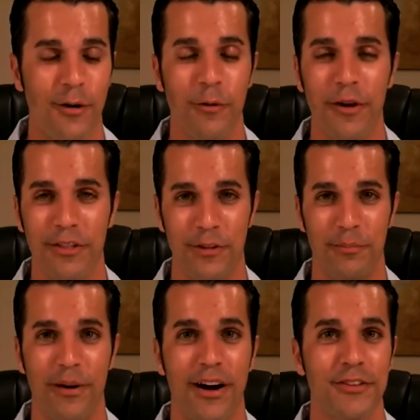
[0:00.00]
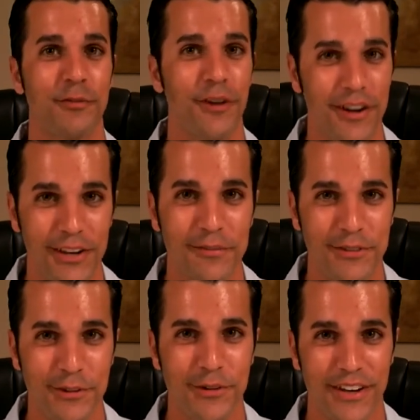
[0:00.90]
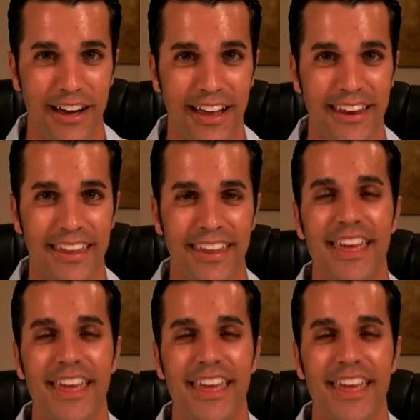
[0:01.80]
or whether the boss wanted them to or not.